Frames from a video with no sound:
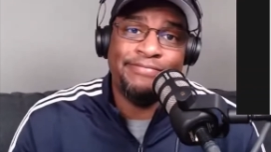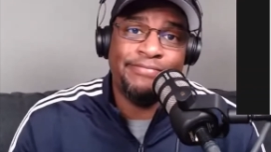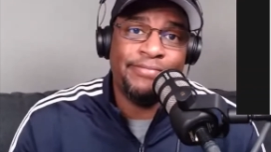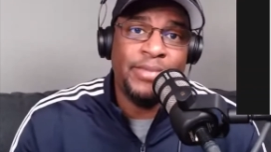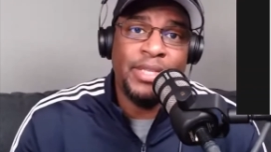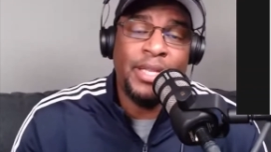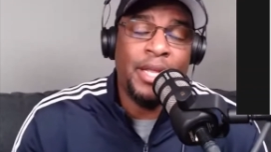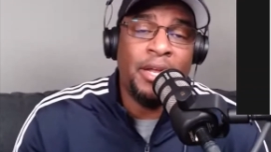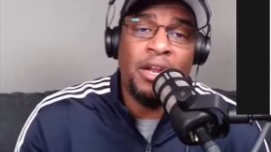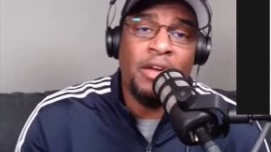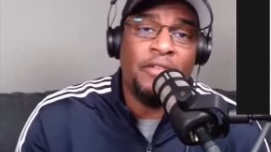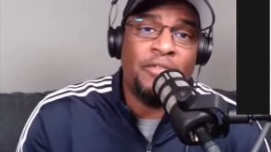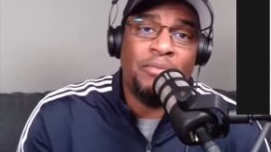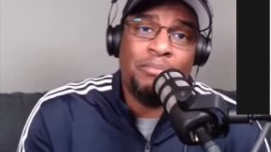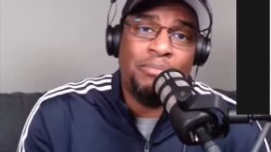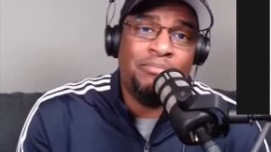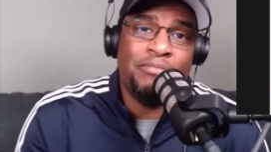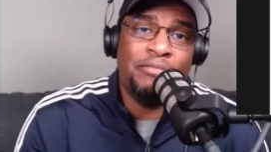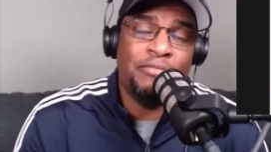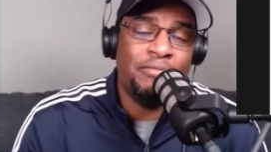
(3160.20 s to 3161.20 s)
none of them
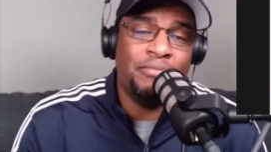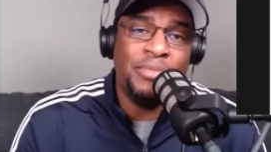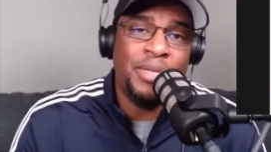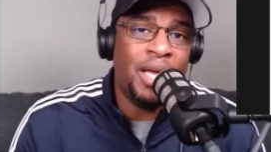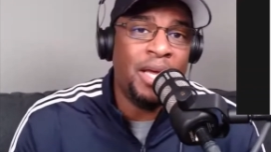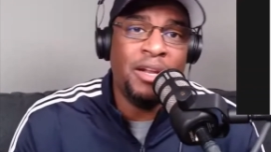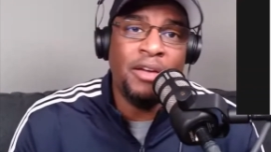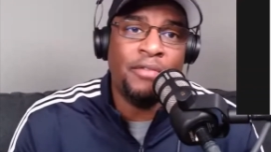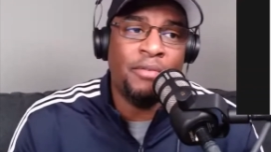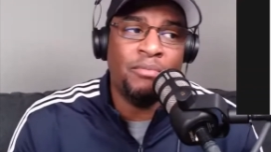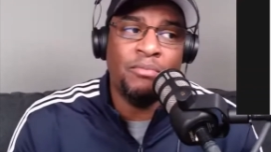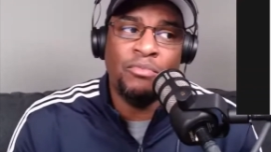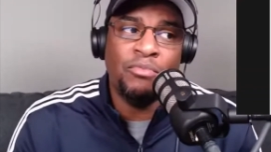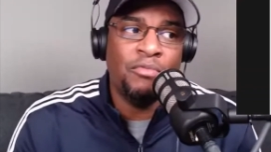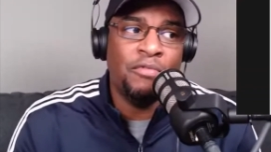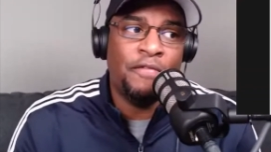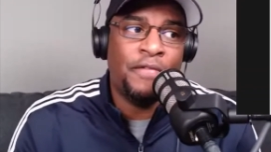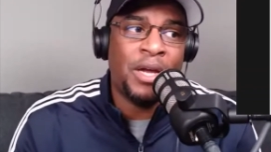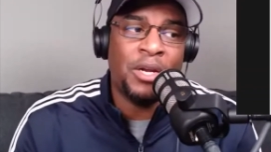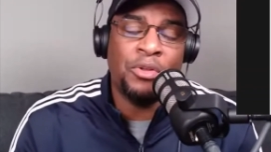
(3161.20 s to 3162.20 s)
None of them
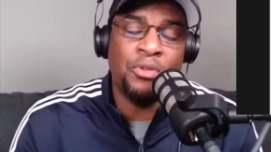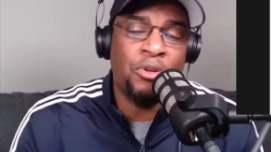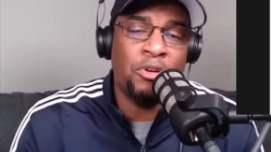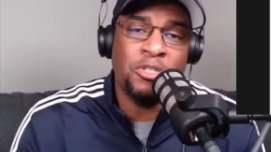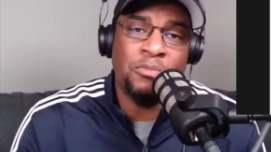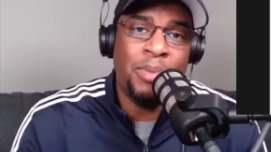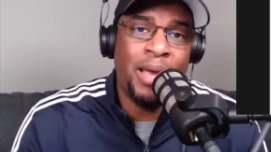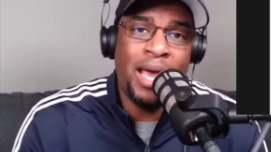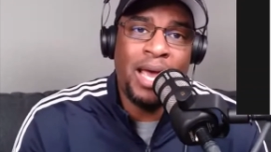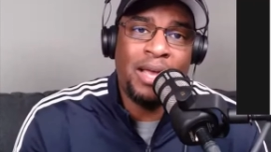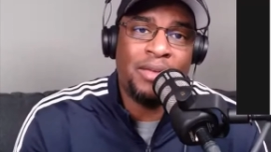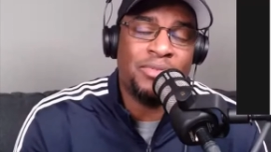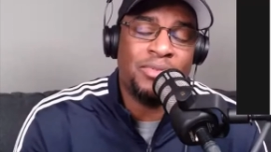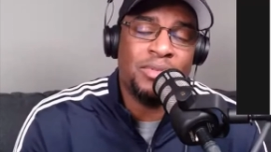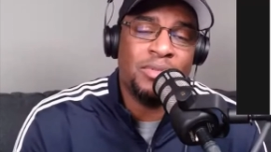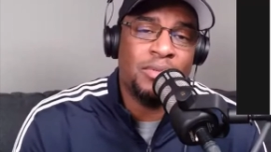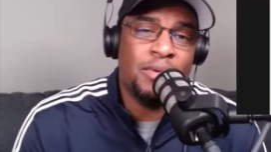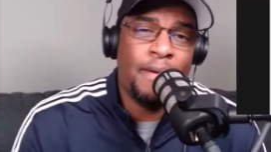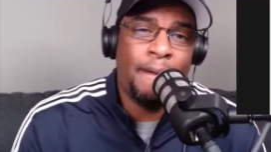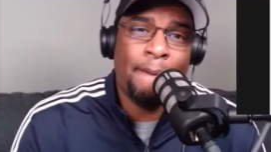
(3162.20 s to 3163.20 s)
followed those paths.
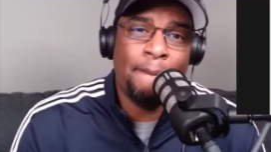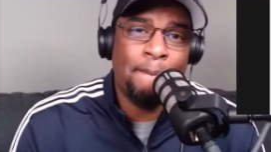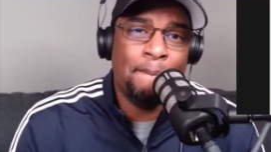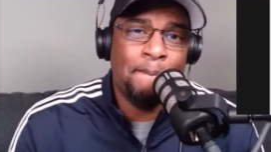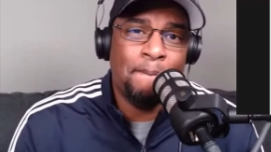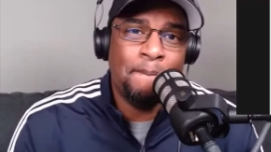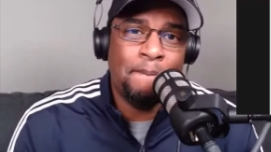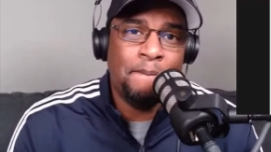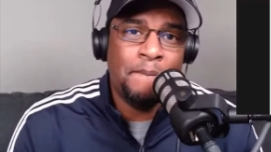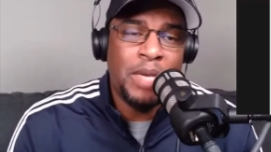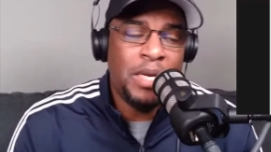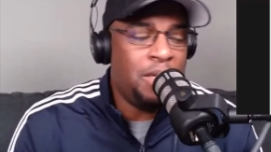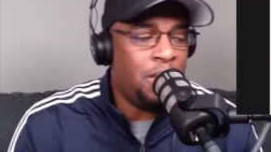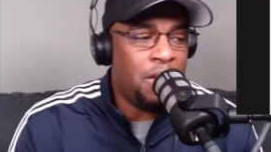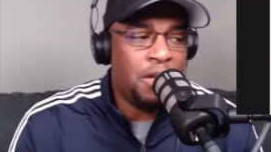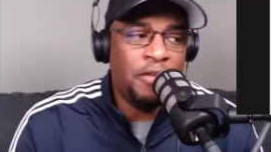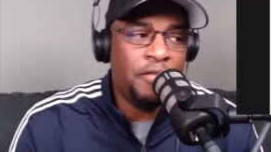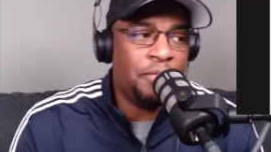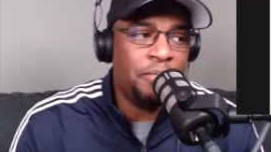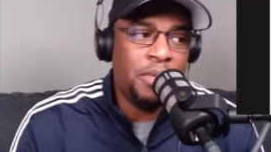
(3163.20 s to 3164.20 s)

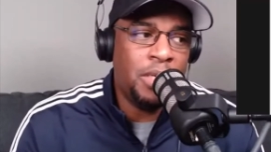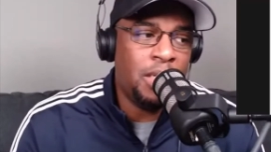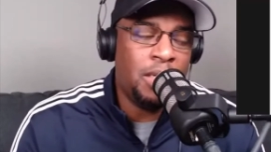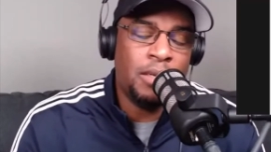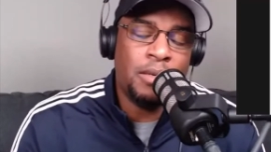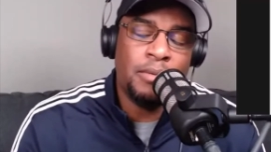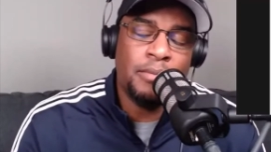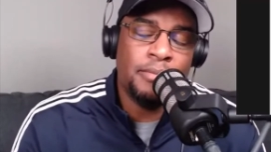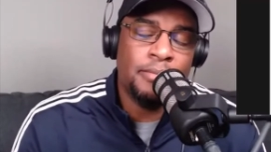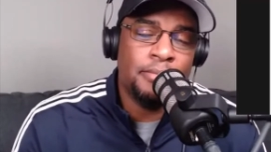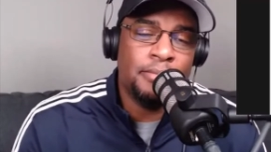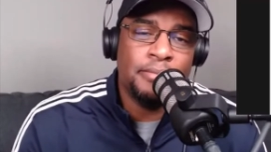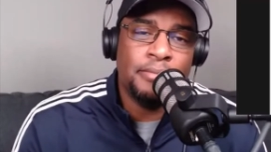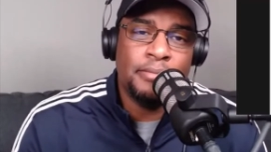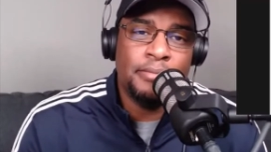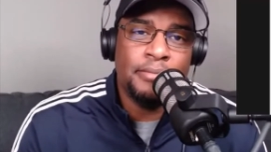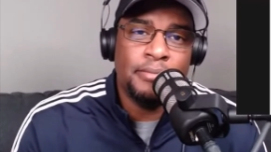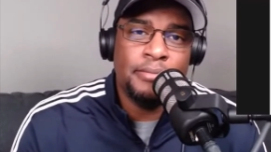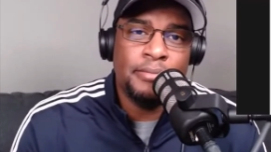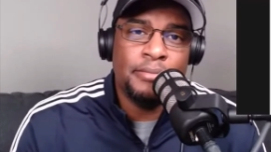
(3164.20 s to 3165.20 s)
None of them did.
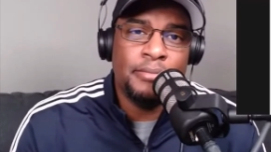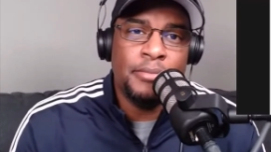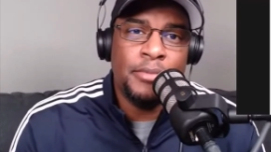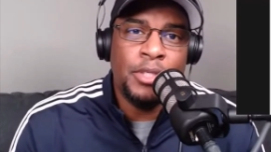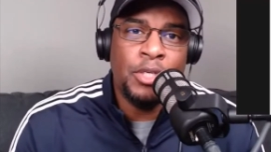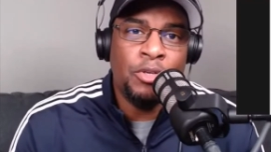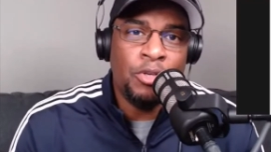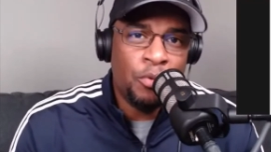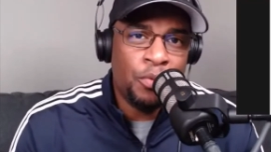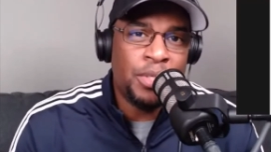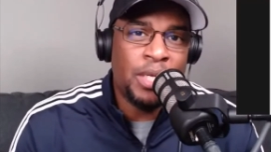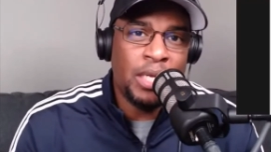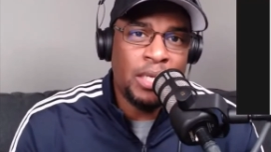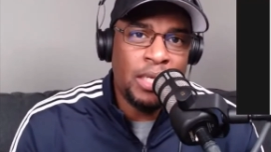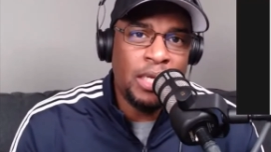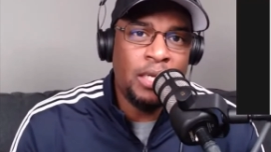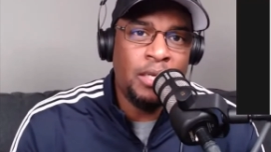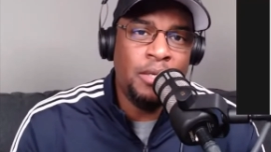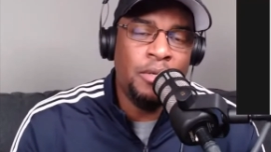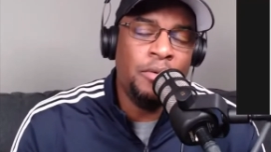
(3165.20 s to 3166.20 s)
You know what they
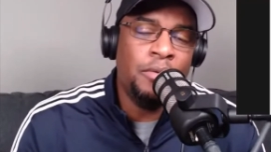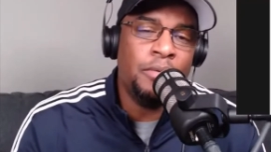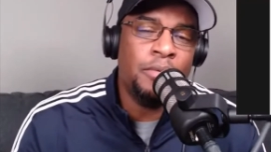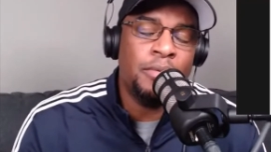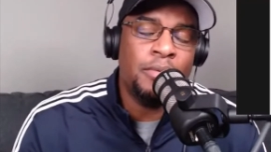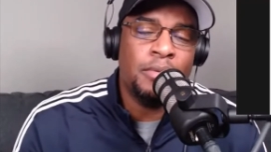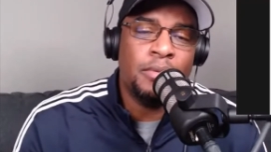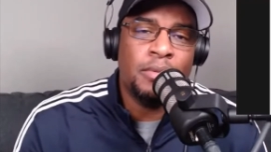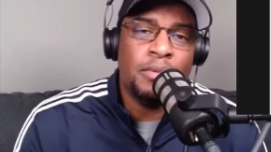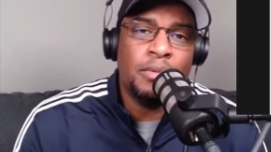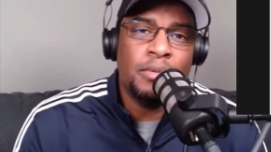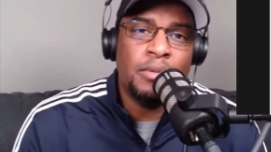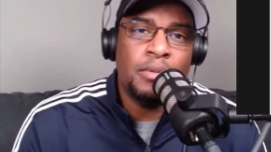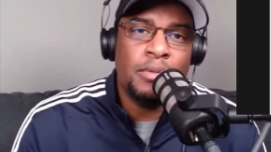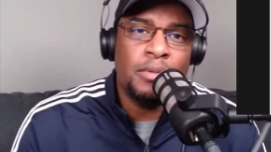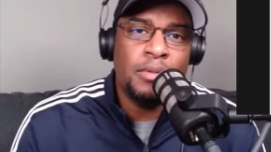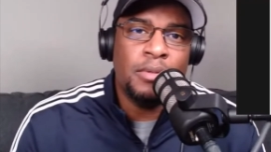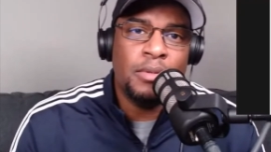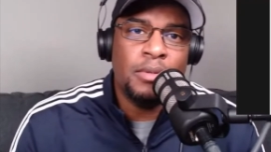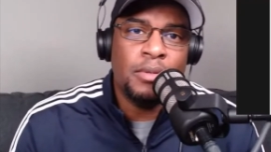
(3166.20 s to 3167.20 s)
did do?
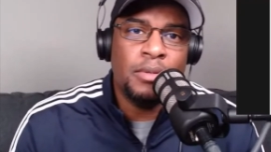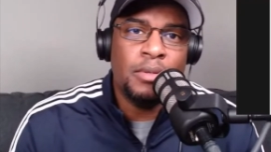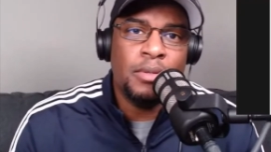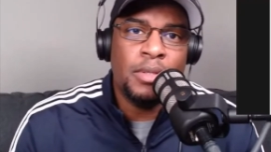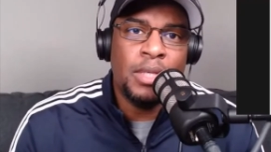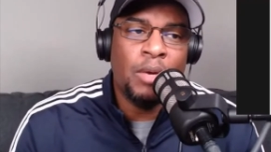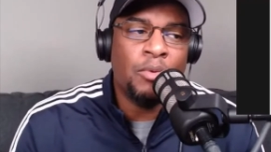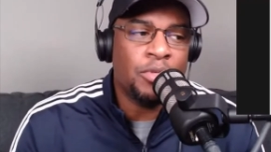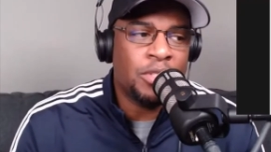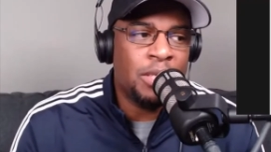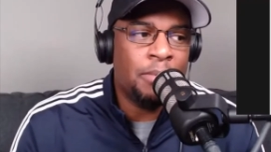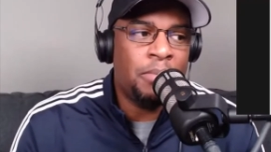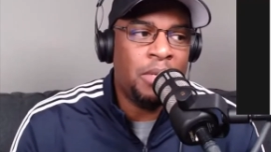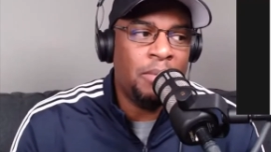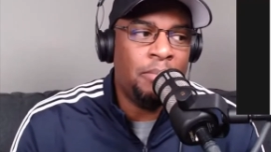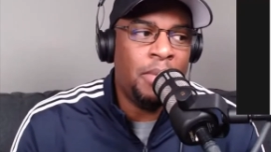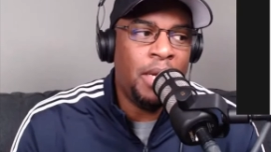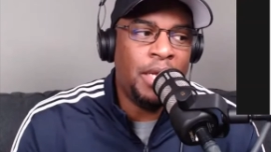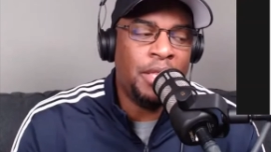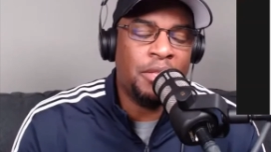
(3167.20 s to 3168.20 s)
They were simply
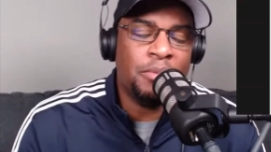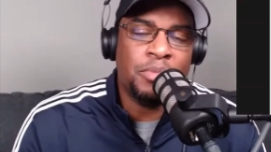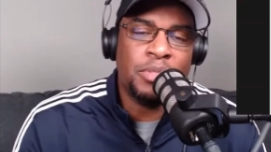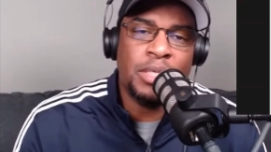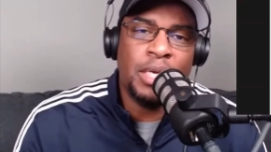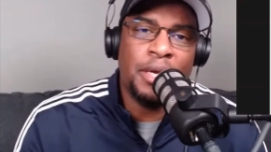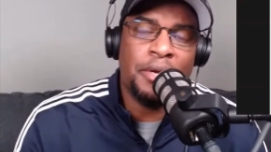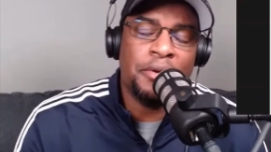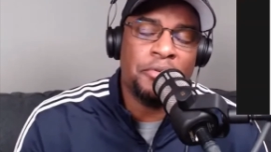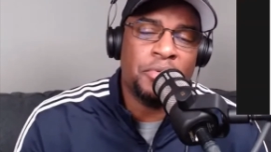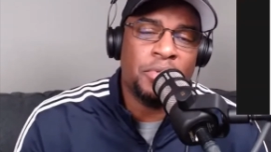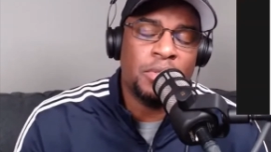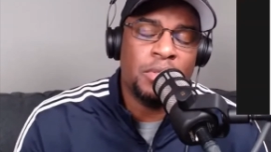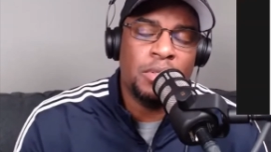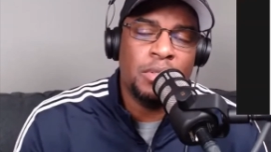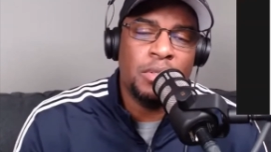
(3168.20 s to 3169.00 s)
being themselves.